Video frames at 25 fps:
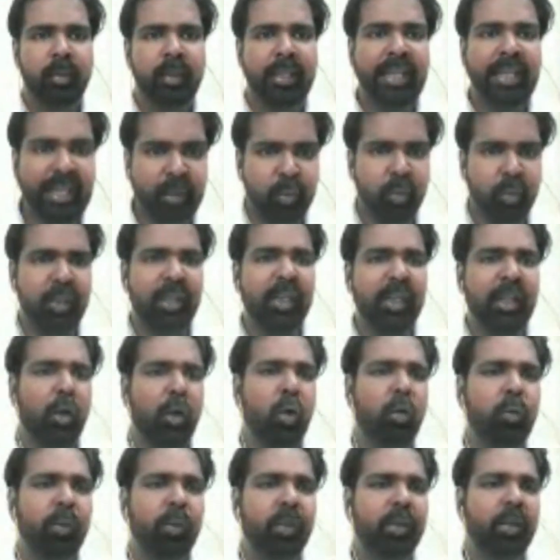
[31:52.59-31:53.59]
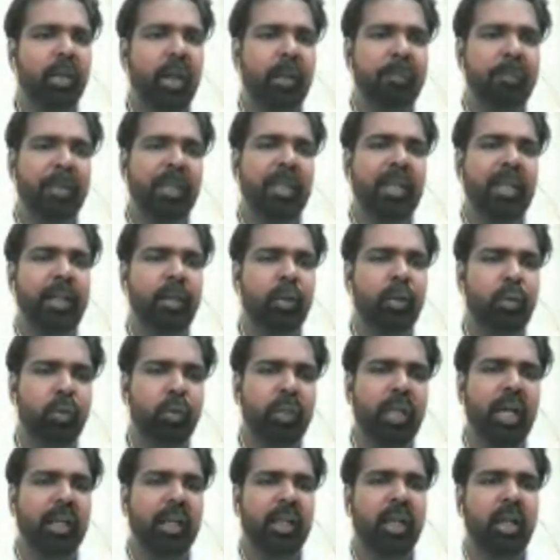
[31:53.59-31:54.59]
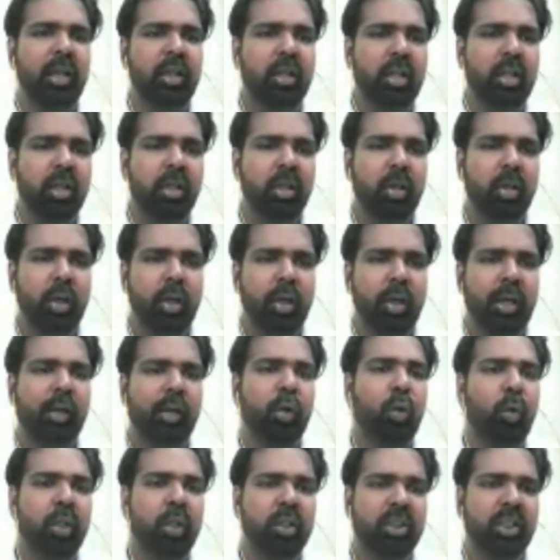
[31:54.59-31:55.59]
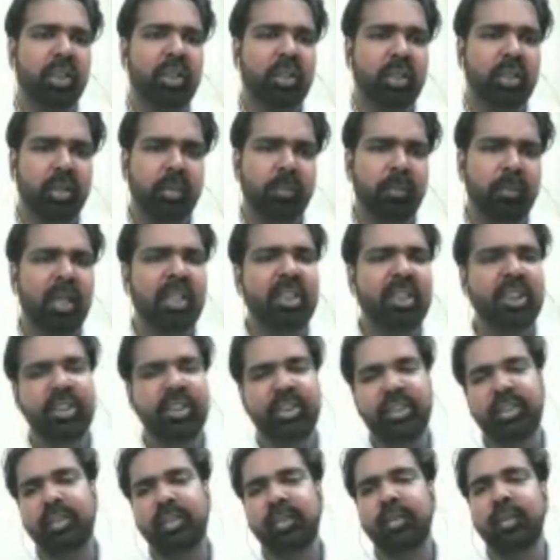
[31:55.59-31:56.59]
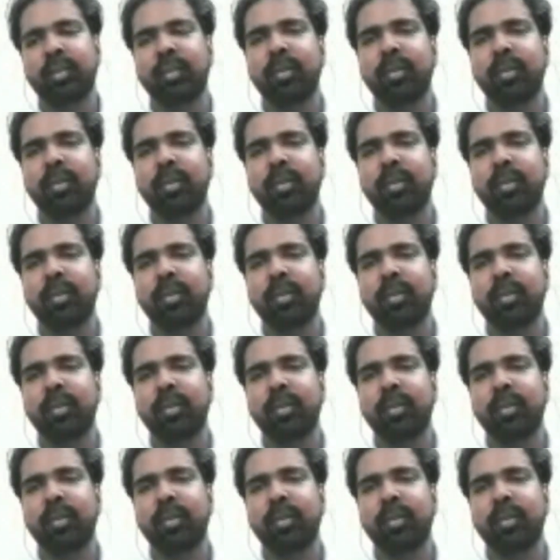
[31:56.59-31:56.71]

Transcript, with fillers: equally along with appealing to the adult adolescent masses.